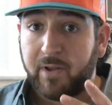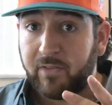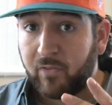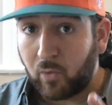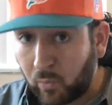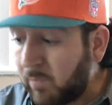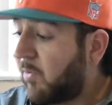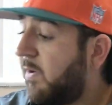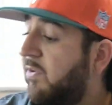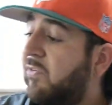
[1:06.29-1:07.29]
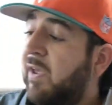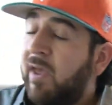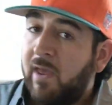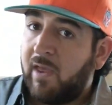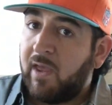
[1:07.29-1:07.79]
But the rumor is,
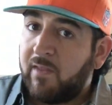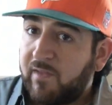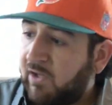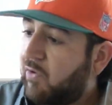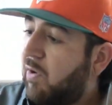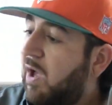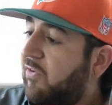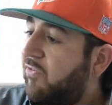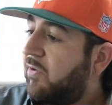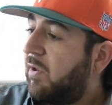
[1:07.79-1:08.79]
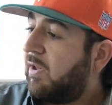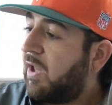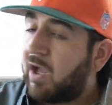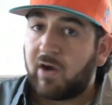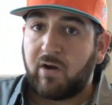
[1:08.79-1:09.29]
the Lacrosse
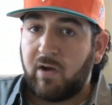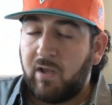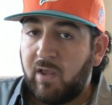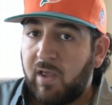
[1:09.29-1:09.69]
Lager